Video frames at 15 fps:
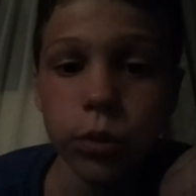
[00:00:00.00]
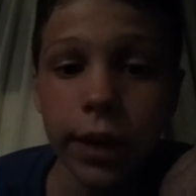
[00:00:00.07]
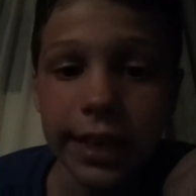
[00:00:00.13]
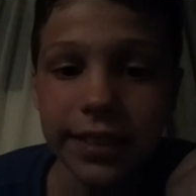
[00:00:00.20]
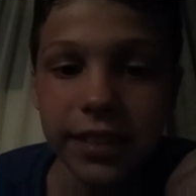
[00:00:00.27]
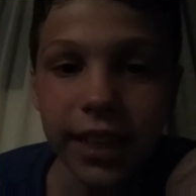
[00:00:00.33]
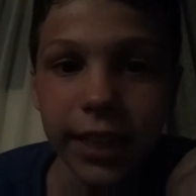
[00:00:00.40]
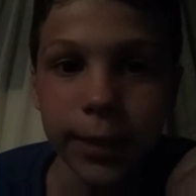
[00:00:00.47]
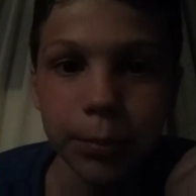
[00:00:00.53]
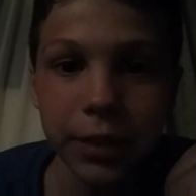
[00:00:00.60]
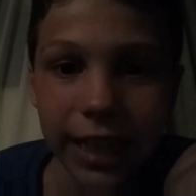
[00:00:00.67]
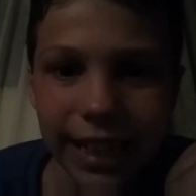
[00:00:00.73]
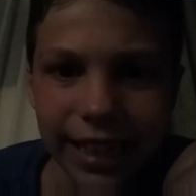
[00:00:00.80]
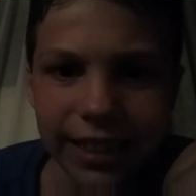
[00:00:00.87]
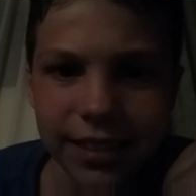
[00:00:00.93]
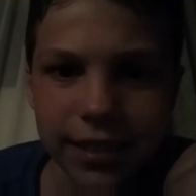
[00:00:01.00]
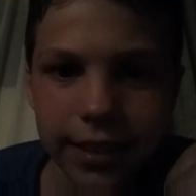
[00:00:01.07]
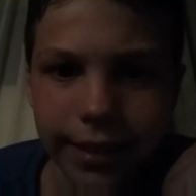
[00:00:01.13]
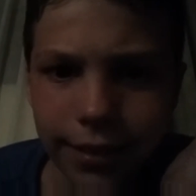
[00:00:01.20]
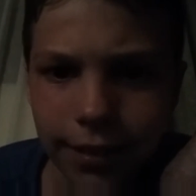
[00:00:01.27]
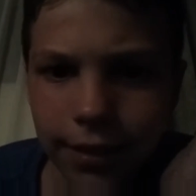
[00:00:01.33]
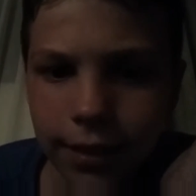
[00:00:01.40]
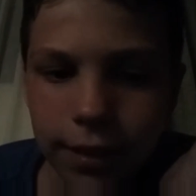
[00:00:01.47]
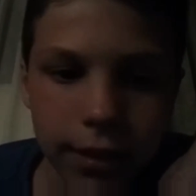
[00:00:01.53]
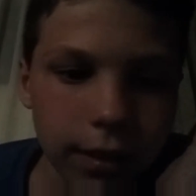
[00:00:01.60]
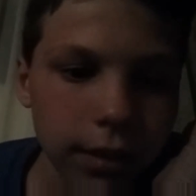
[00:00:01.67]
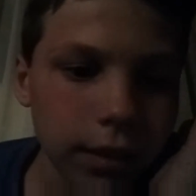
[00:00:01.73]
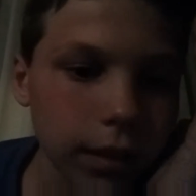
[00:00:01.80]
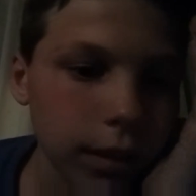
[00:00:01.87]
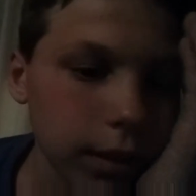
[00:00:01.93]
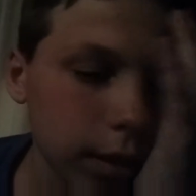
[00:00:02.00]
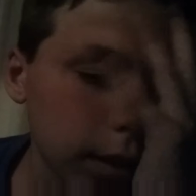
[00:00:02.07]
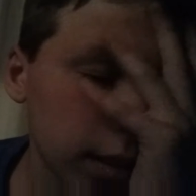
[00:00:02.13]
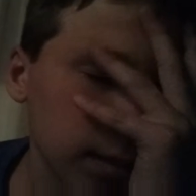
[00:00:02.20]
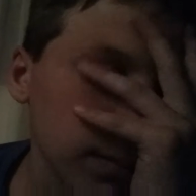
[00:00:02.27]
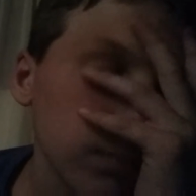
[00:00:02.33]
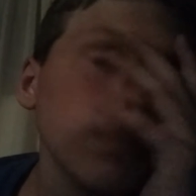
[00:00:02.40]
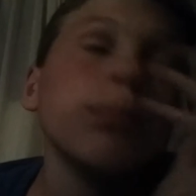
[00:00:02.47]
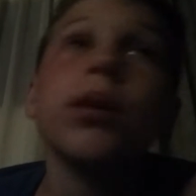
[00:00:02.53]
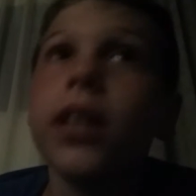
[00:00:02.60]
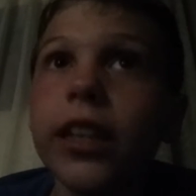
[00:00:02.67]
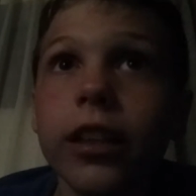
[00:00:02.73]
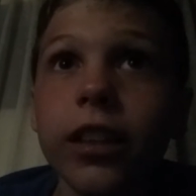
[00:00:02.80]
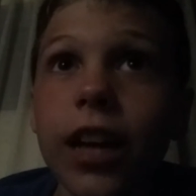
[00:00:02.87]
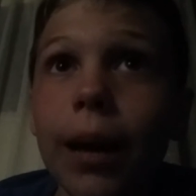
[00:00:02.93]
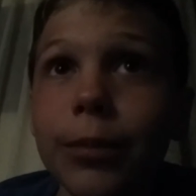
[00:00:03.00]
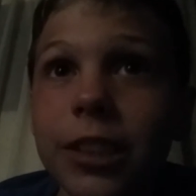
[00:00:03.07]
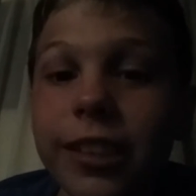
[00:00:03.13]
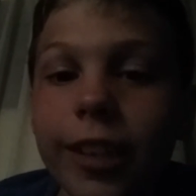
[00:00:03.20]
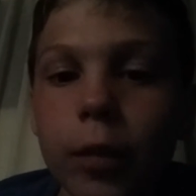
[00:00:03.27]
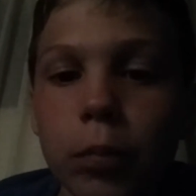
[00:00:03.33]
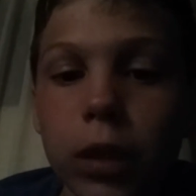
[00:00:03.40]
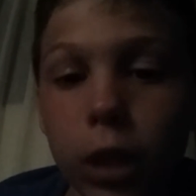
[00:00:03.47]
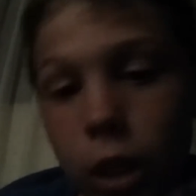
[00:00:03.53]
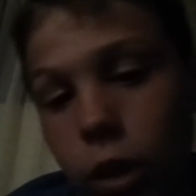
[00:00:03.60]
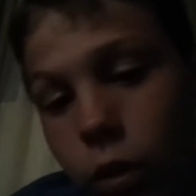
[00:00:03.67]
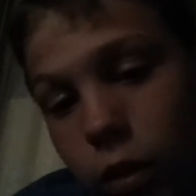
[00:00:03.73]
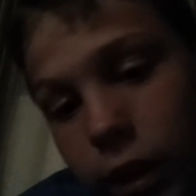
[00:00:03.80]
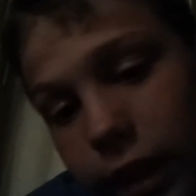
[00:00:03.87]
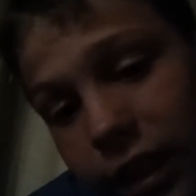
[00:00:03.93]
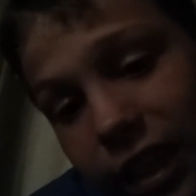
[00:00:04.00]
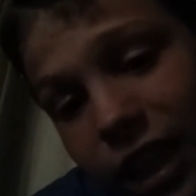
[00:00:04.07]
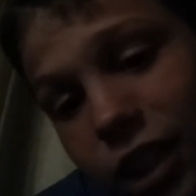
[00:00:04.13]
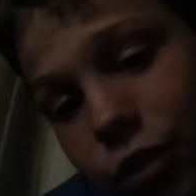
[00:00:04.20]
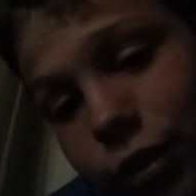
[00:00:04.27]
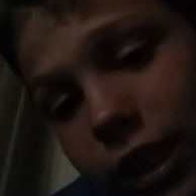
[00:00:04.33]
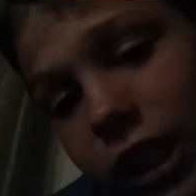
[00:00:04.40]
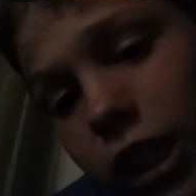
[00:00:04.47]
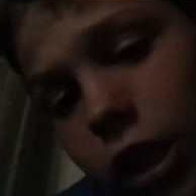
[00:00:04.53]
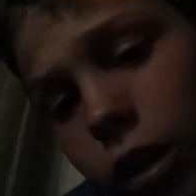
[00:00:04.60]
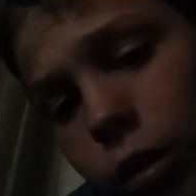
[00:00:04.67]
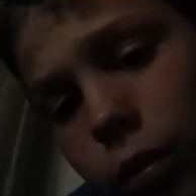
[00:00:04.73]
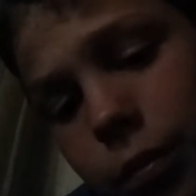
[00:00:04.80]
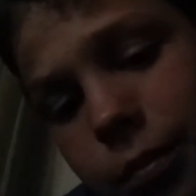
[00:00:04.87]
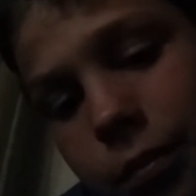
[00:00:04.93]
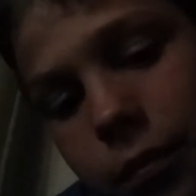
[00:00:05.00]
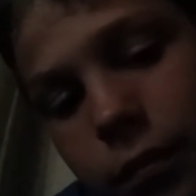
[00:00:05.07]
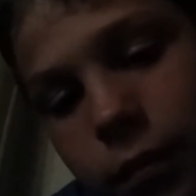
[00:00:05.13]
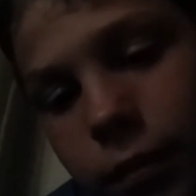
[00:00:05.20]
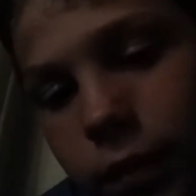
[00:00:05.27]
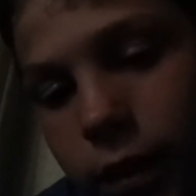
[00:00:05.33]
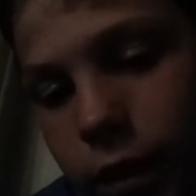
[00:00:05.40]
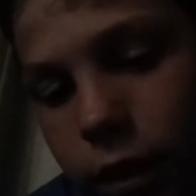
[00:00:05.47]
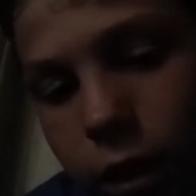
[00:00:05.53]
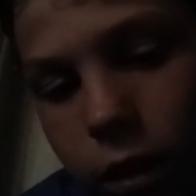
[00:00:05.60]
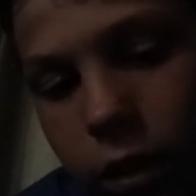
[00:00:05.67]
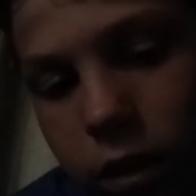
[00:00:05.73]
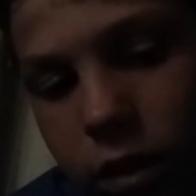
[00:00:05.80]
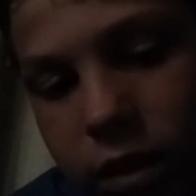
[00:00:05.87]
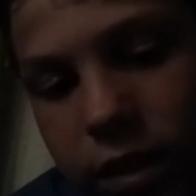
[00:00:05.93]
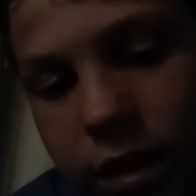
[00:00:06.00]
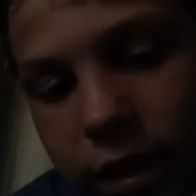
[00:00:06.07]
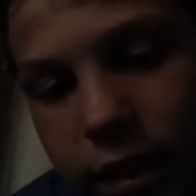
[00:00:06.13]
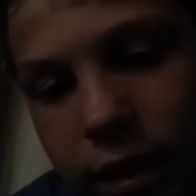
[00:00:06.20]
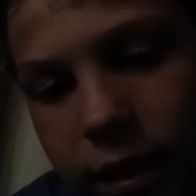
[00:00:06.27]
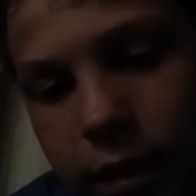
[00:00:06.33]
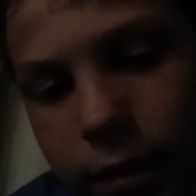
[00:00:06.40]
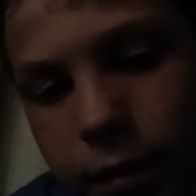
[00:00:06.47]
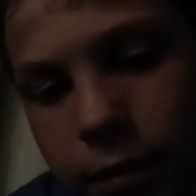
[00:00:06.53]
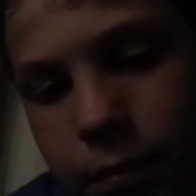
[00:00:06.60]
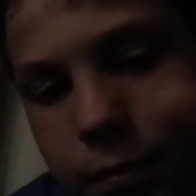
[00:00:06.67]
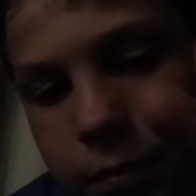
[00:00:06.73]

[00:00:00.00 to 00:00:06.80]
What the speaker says: do I stay up, guys? Put it in the comments down below. In the next video, I'll see.